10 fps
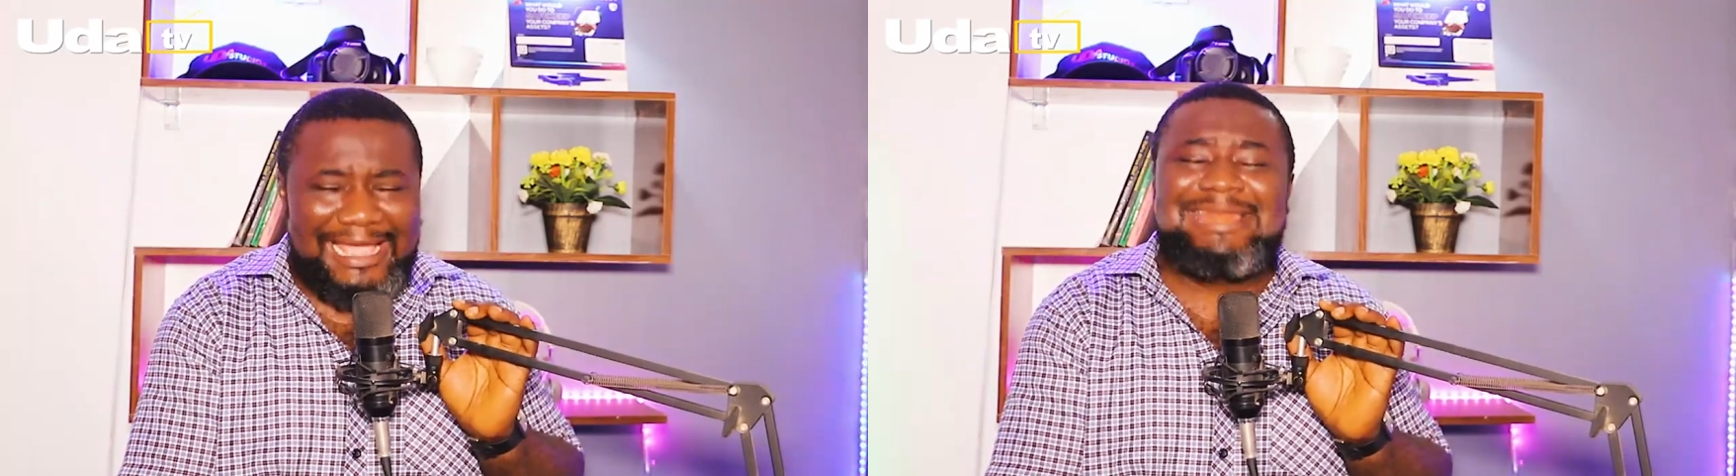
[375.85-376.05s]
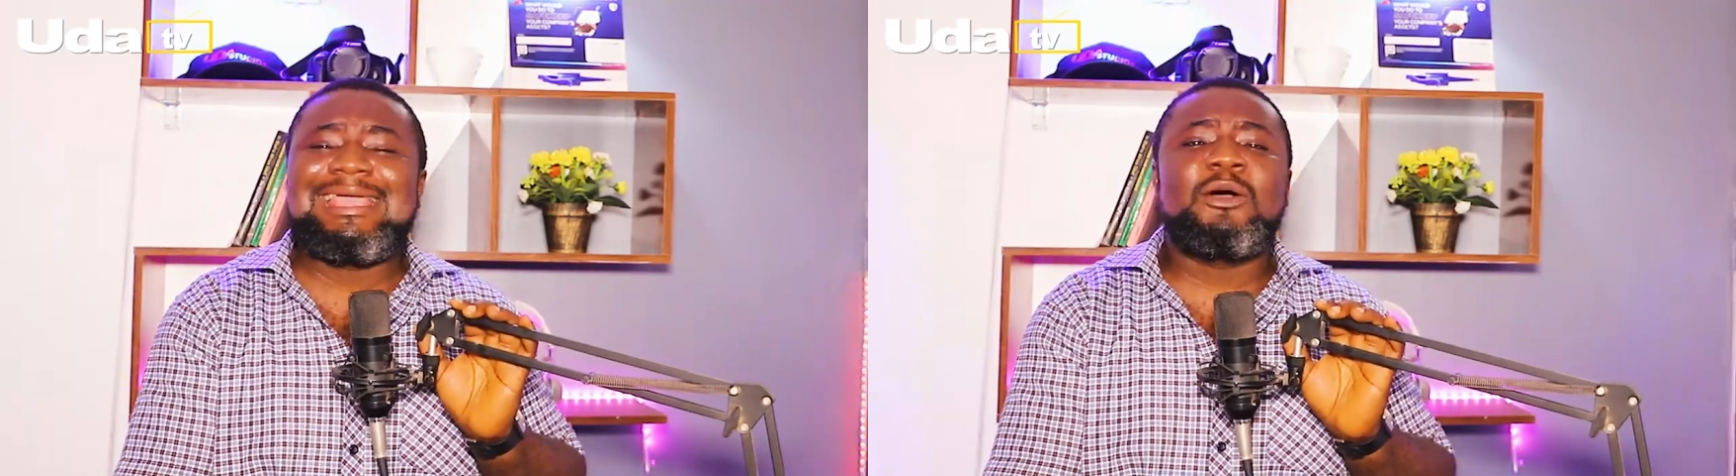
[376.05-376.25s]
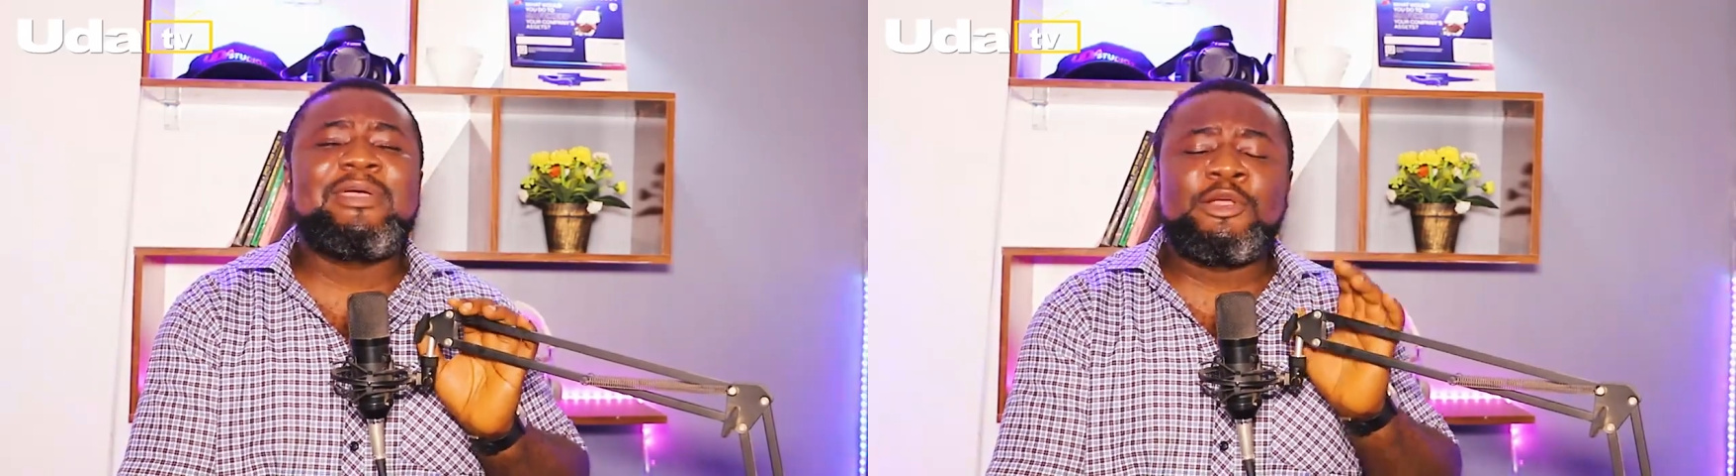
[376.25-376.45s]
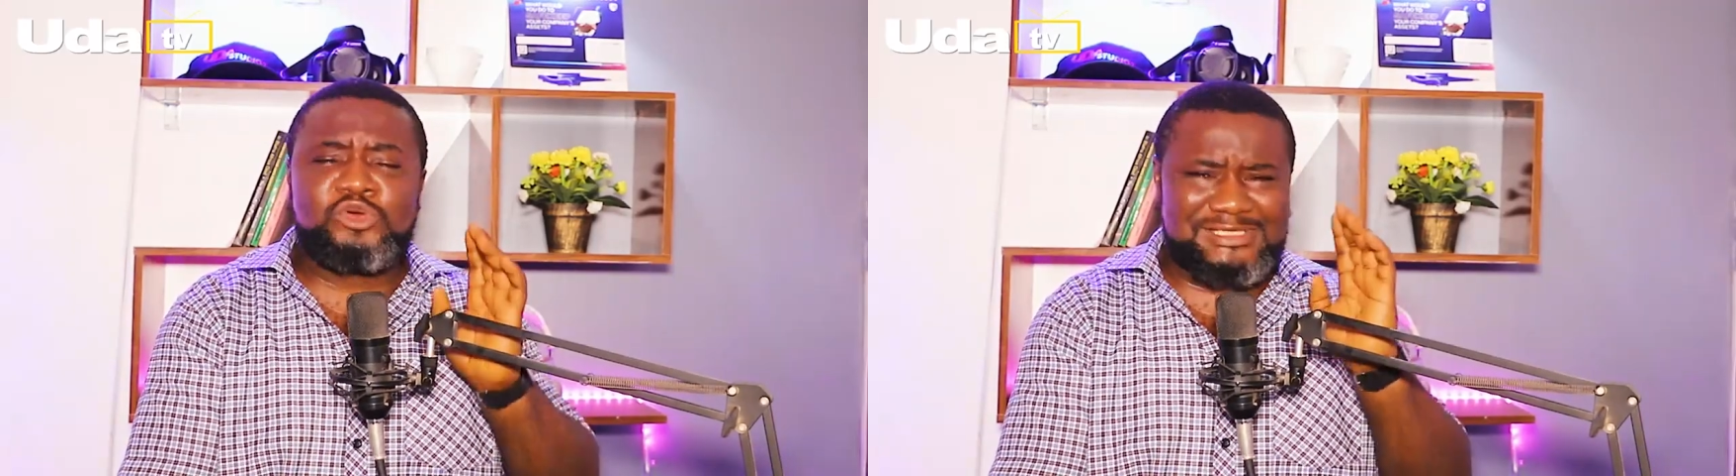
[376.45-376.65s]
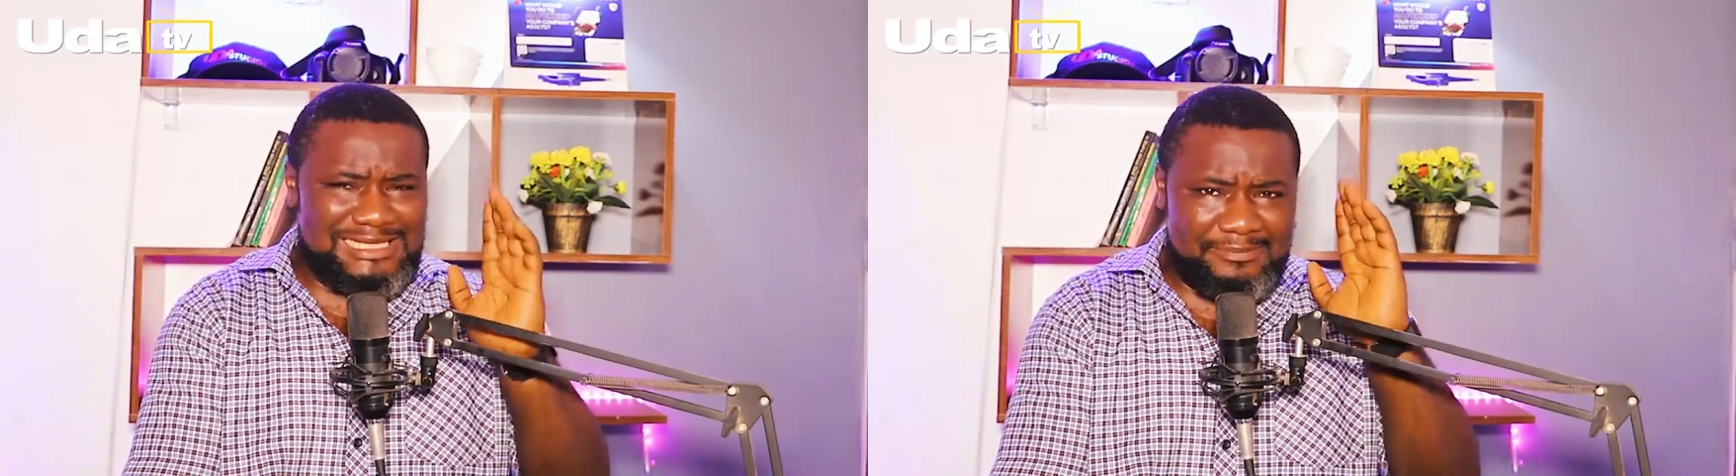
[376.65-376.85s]
Anyhow, when
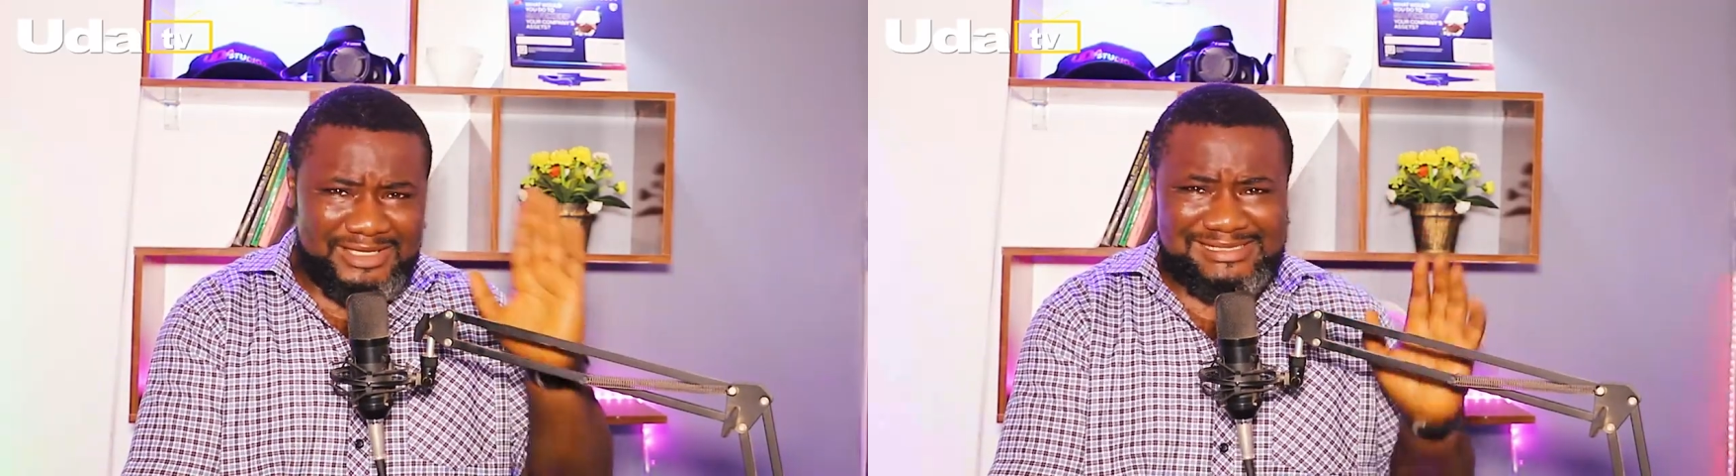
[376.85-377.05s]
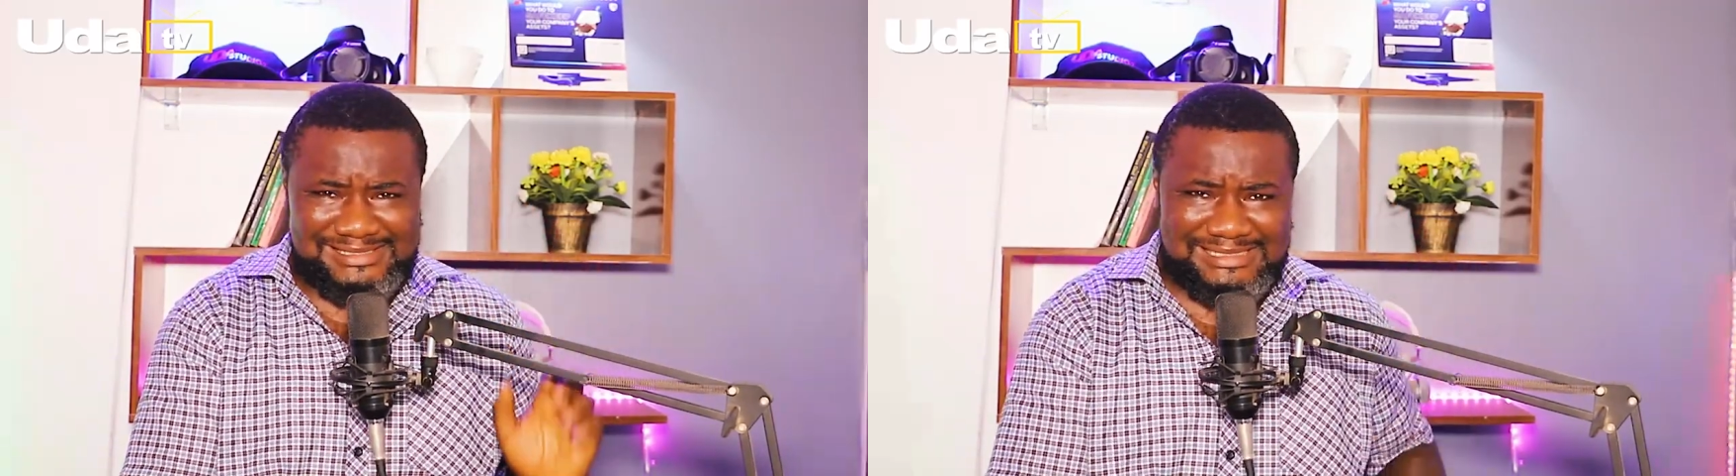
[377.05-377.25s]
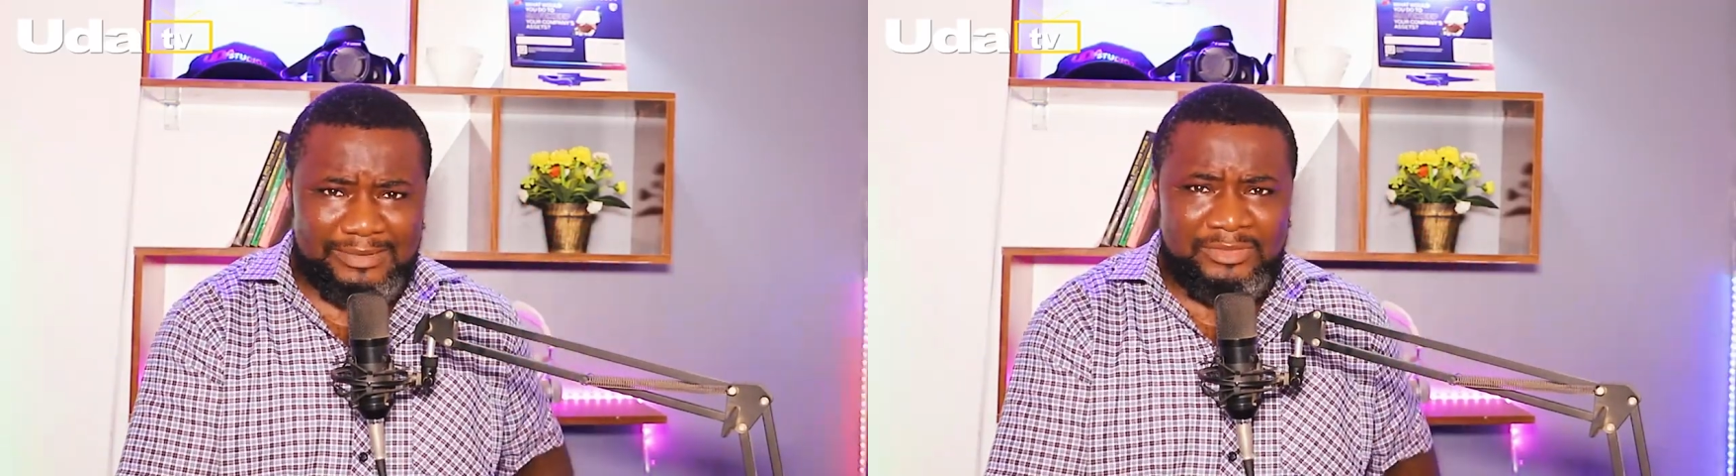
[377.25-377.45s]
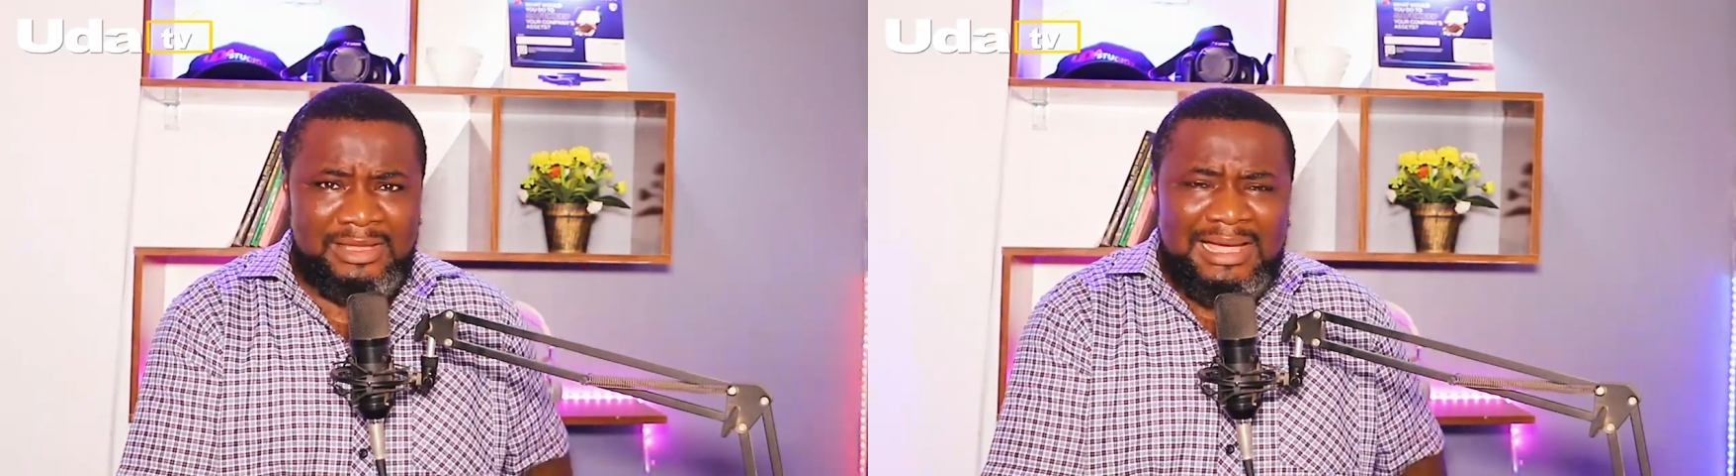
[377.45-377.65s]
go see, I'm making see him.